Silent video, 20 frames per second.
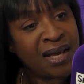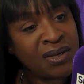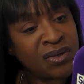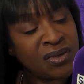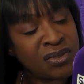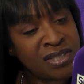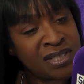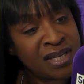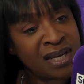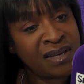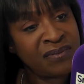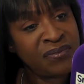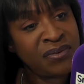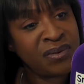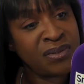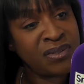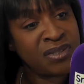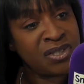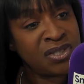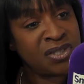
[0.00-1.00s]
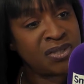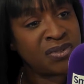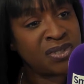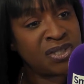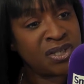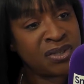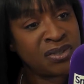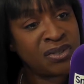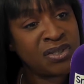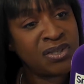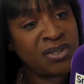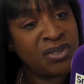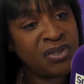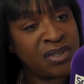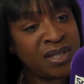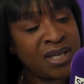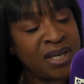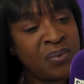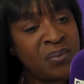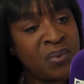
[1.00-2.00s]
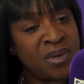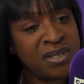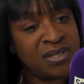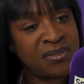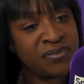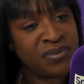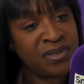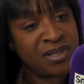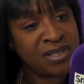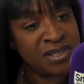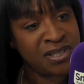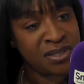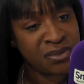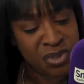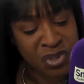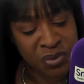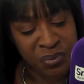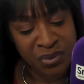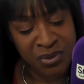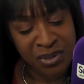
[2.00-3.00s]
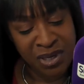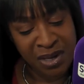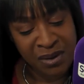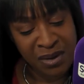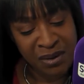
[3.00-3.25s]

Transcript: Good to have you in the studio. You're looking wonderful as usual. Now,